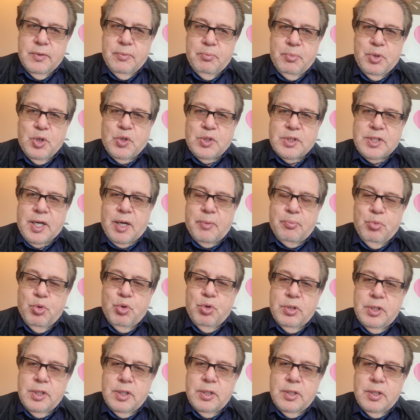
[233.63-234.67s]
because I
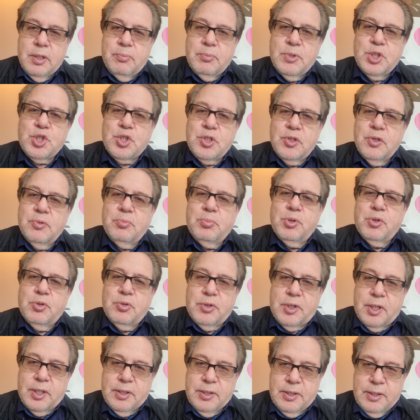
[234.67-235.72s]
brought a Mishnah
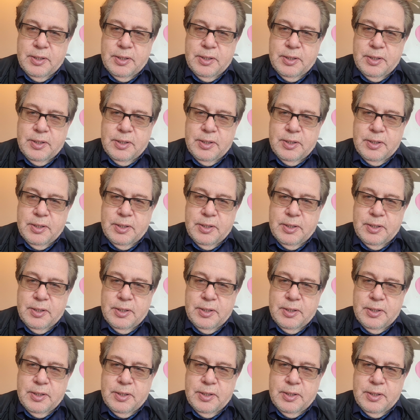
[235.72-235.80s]
Brura?